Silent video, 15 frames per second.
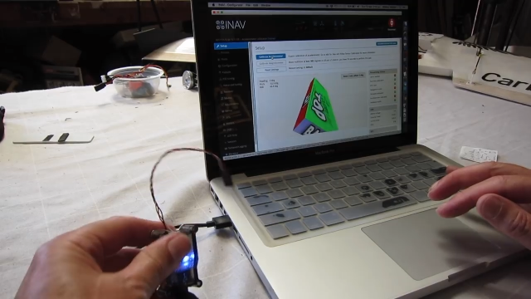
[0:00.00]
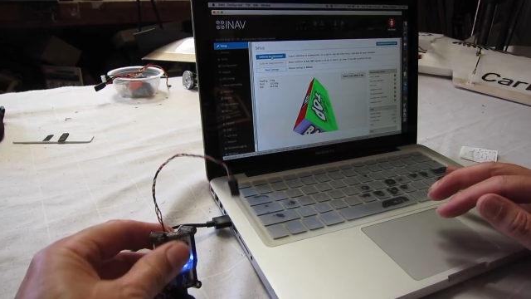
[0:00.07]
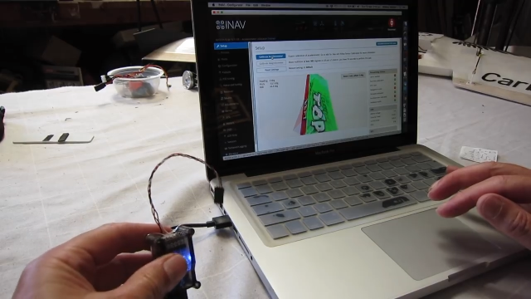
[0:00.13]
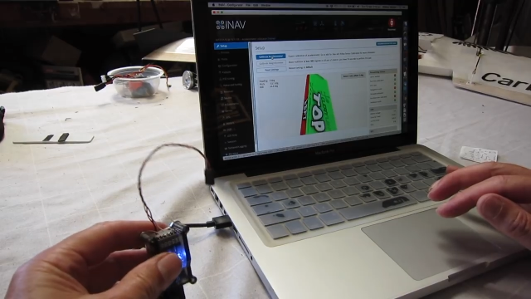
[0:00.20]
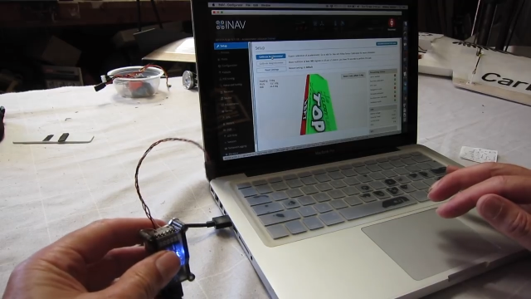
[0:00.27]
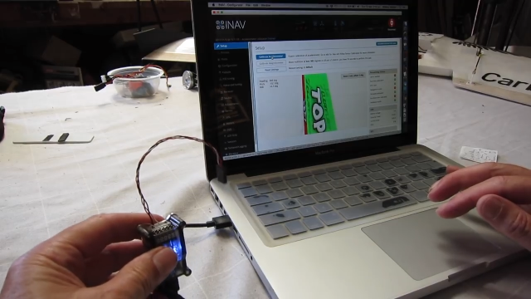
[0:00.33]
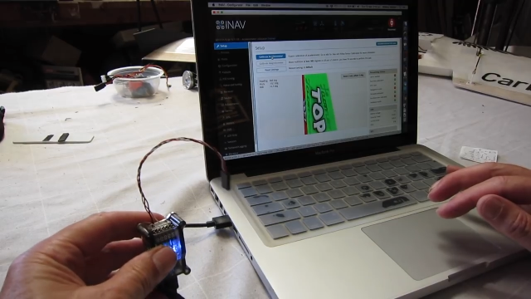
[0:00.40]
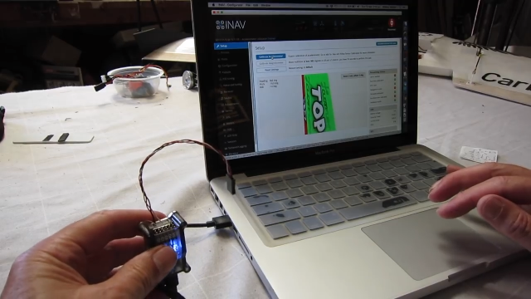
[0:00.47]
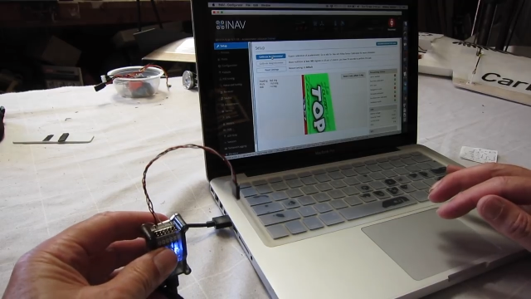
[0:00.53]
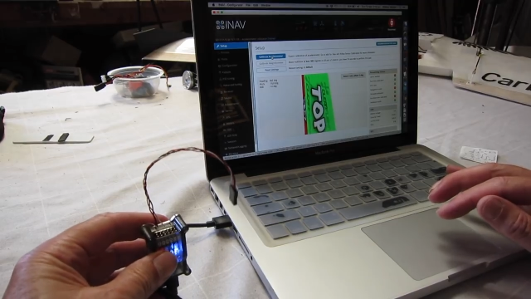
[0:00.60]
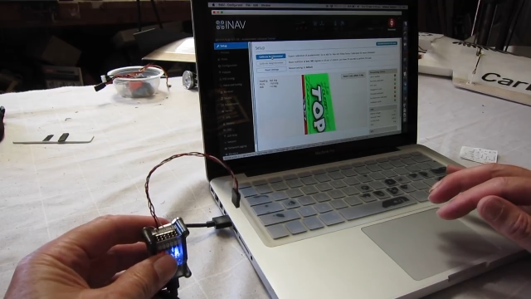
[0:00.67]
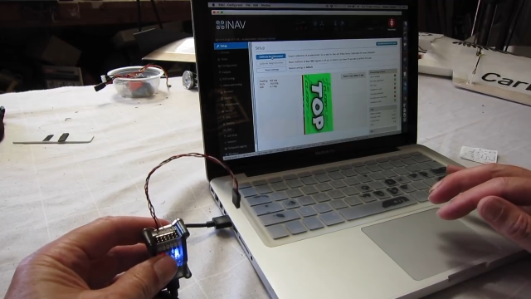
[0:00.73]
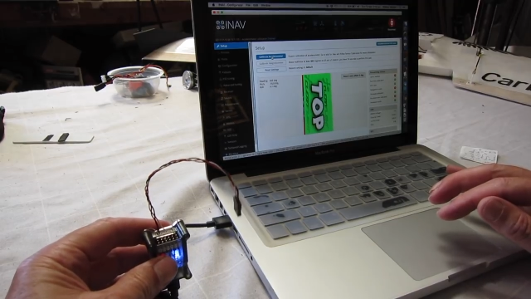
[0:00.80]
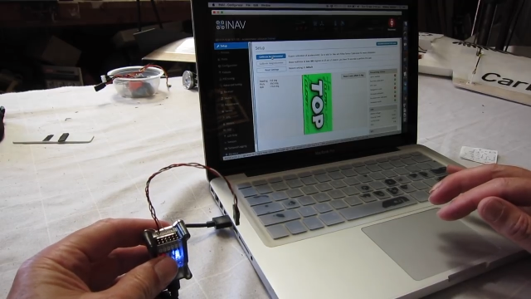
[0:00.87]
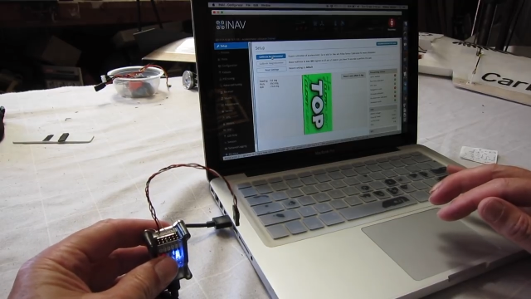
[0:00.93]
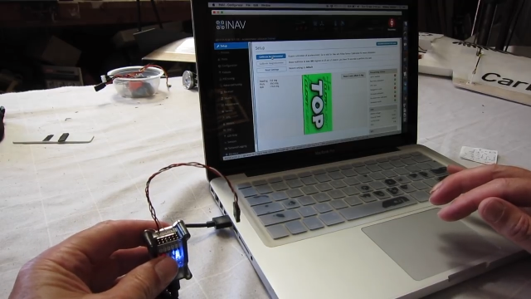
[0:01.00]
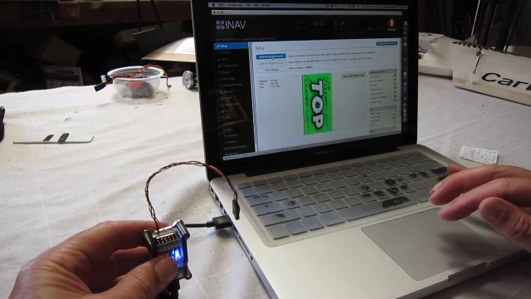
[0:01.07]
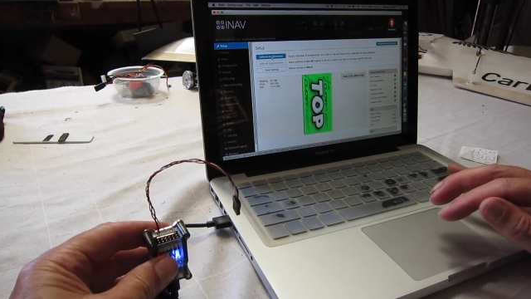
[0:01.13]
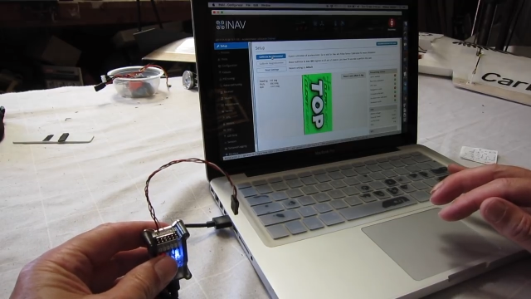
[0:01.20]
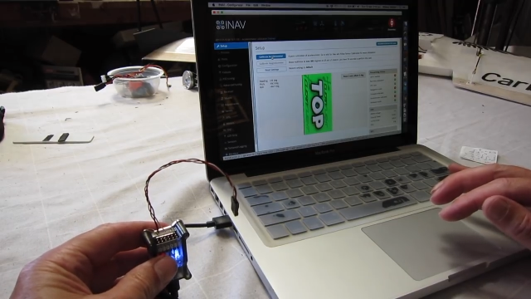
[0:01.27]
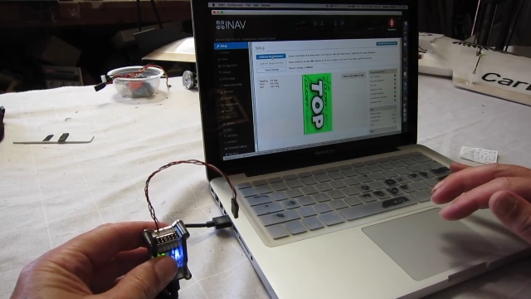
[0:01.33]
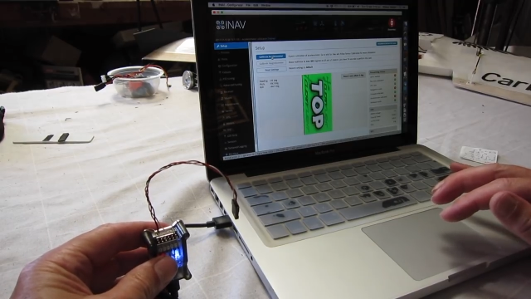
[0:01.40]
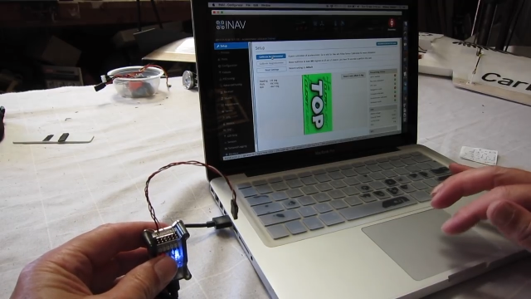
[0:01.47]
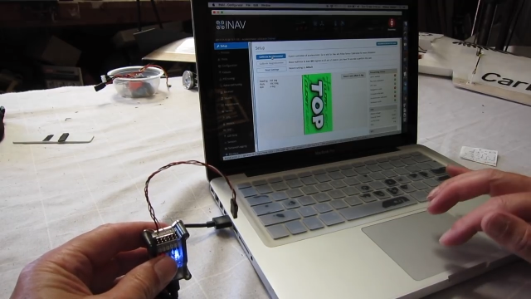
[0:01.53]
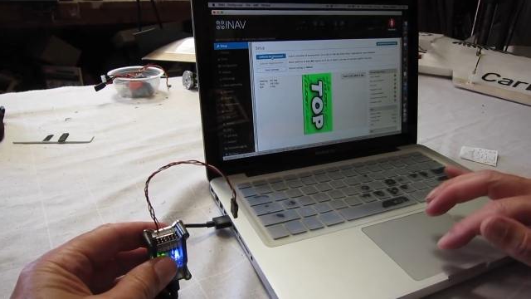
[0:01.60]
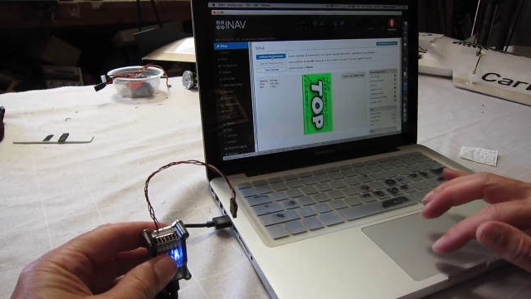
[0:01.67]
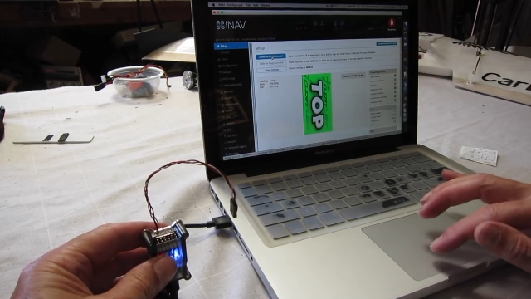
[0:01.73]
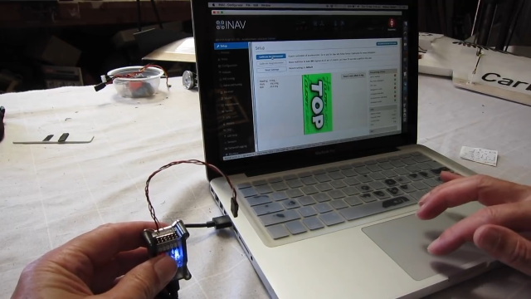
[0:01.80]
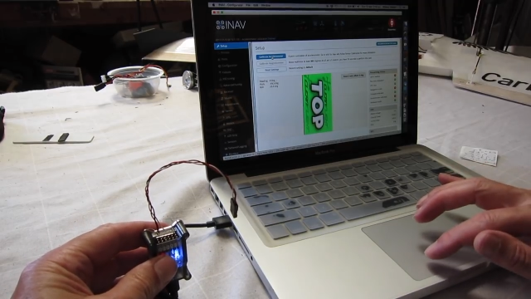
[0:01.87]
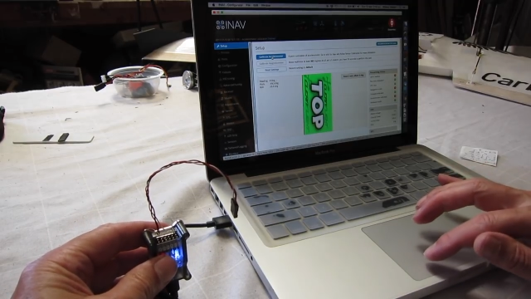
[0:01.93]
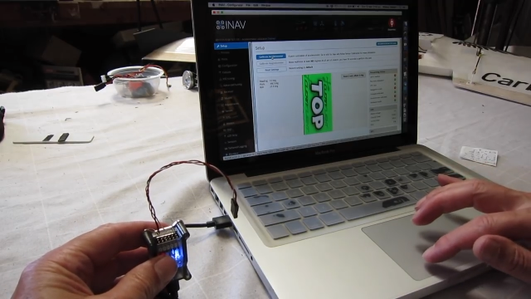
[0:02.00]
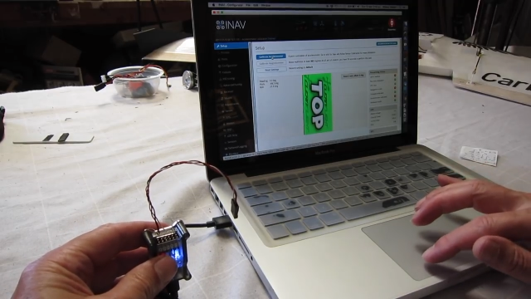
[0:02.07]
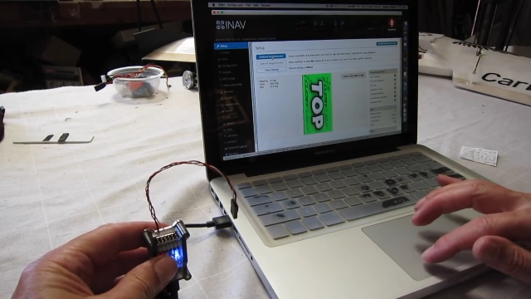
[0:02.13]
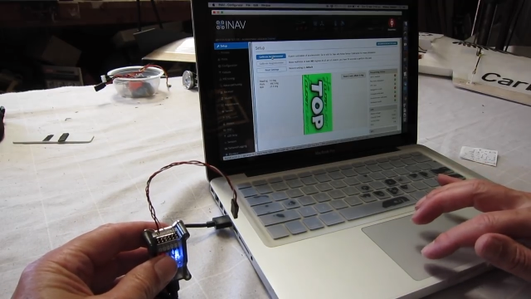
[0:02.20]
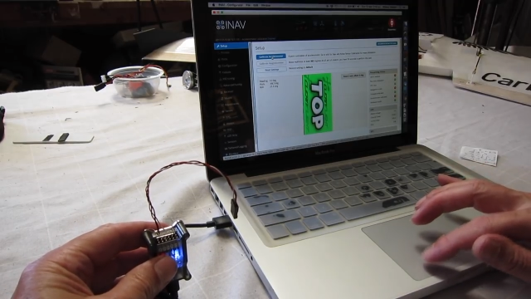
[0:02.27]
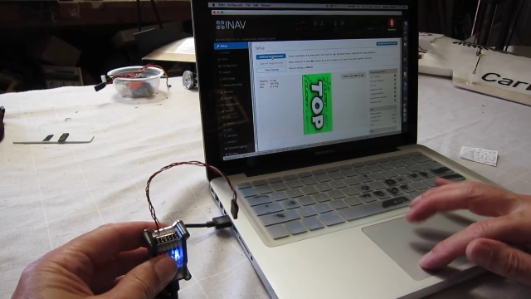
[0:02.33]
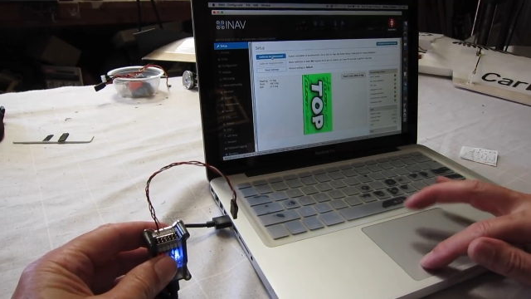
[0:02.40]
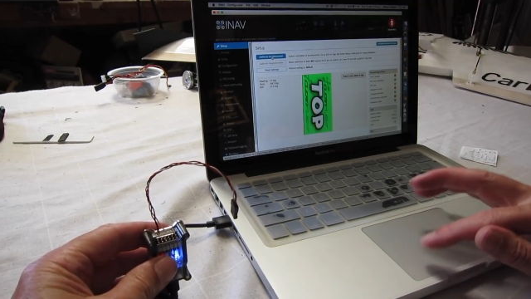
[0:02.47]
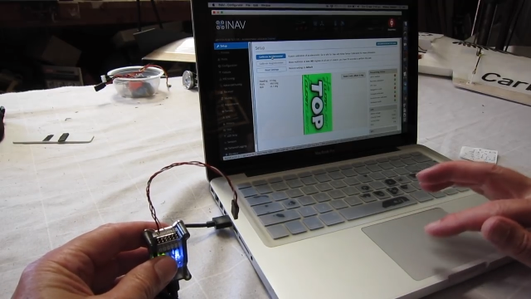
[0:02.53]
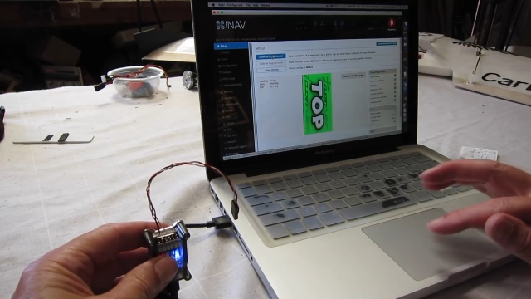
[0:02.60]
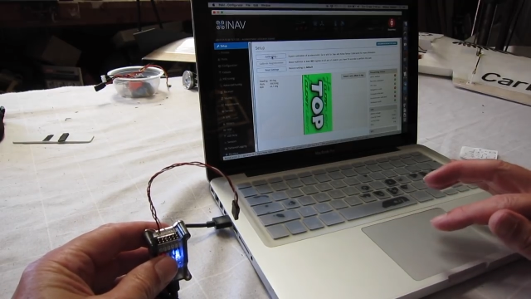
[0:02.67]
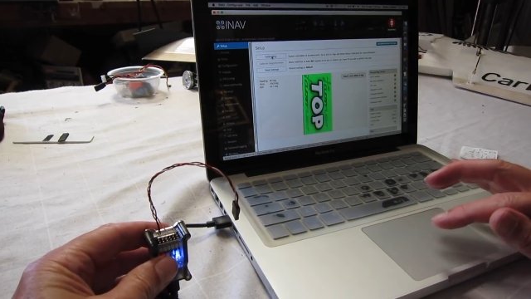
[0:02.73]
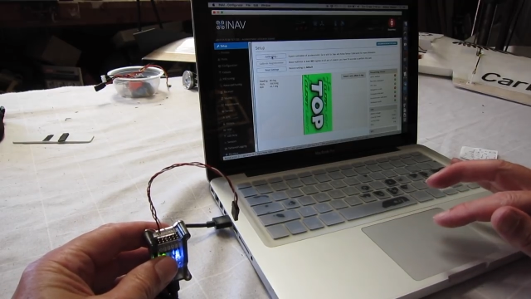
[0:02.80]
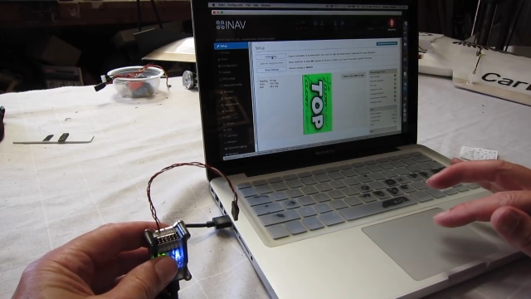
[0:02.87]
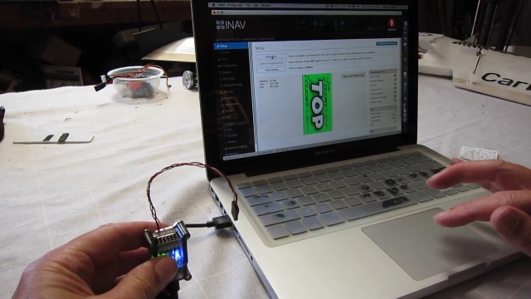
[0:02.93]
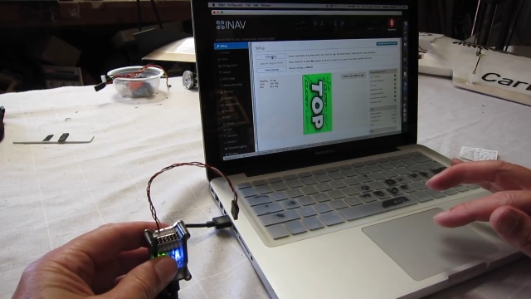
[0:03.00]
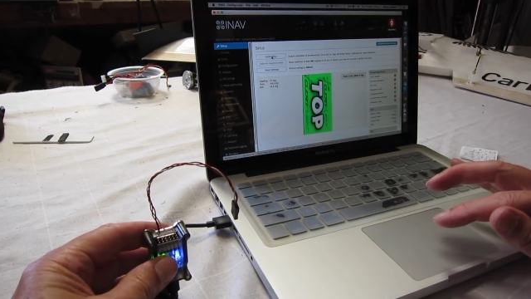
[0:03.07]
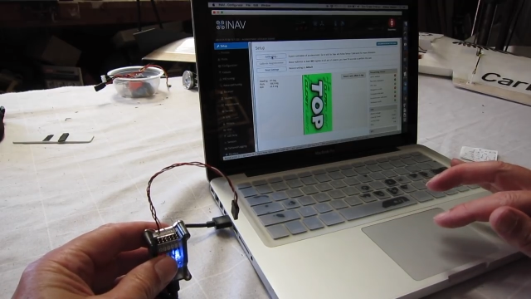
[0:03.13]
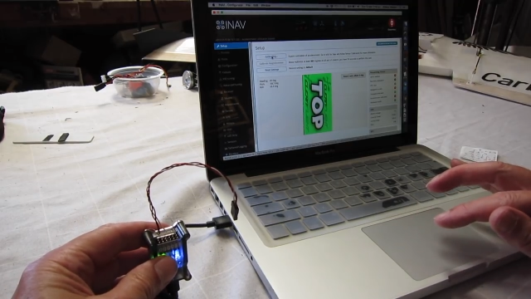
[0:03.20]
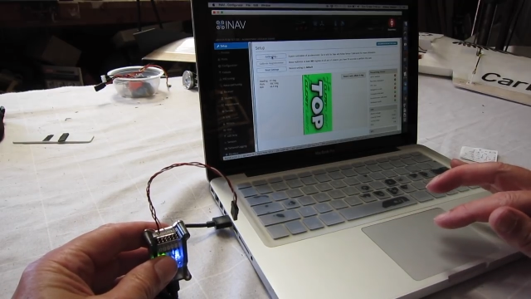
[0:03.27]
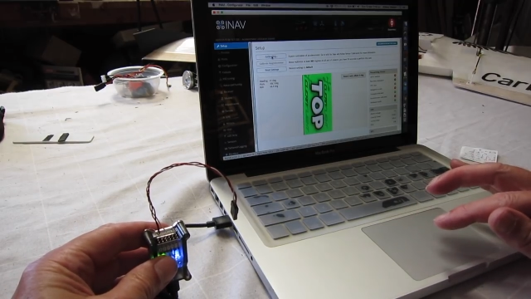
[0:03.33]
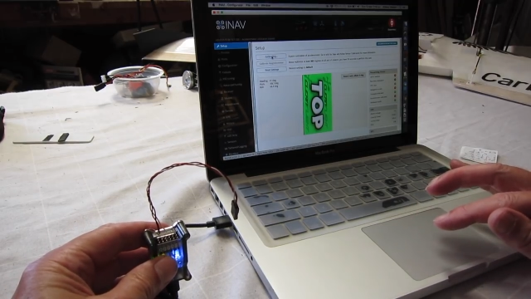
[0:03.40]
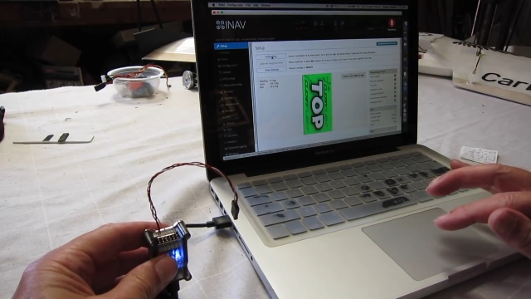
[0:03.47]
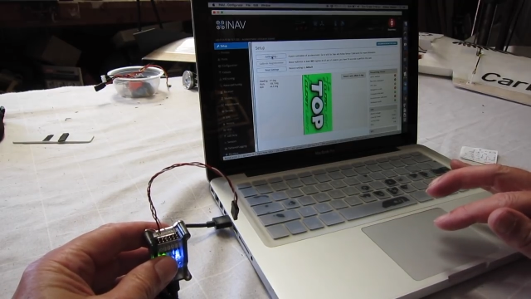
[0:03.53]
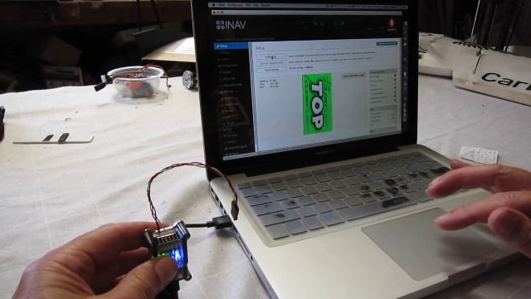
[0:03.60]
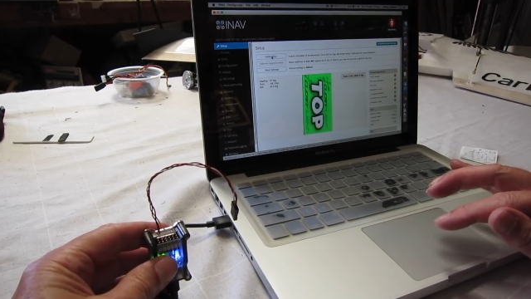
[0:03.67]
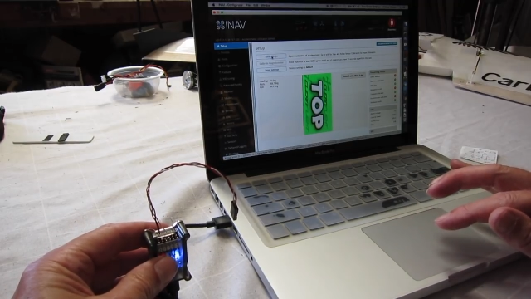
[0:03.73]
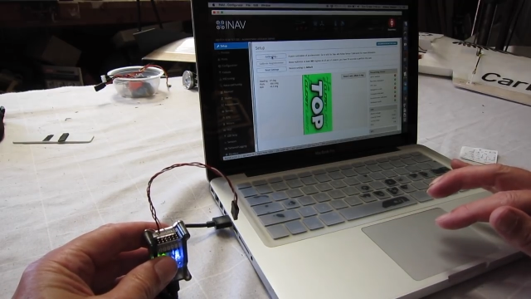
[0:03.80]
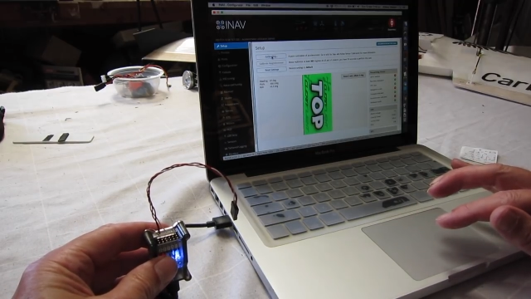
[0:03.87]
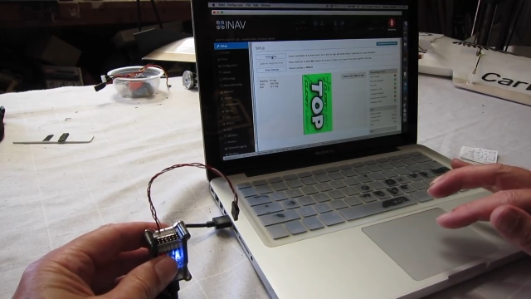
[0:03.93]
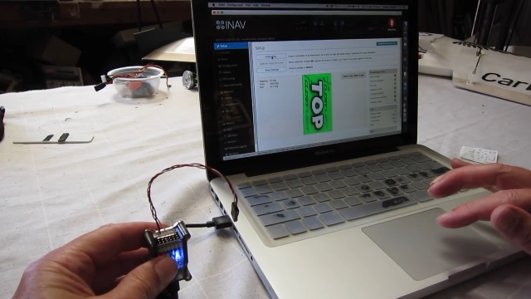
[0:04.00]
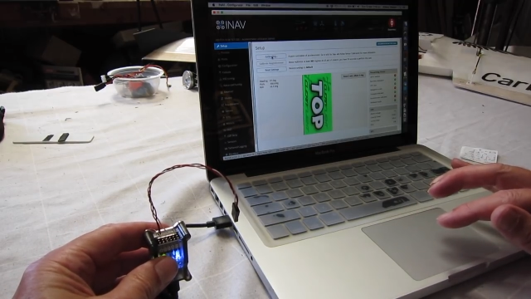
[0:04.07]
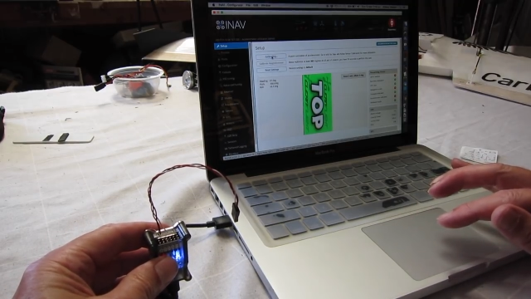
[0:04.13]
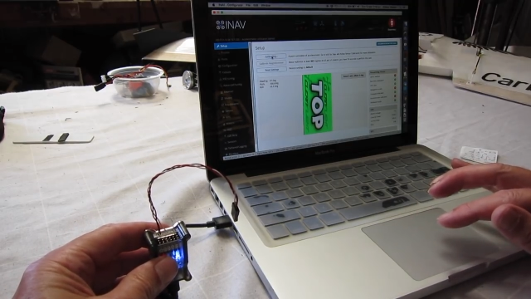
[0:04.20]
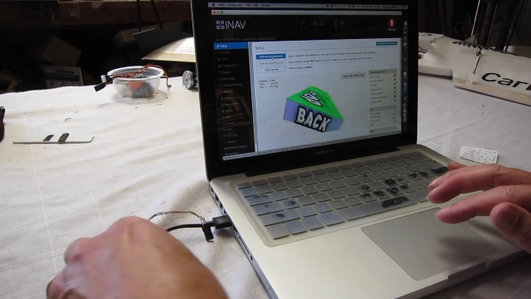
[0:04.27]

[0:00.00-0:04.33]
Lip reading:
No face is visible, so there are no lips to read.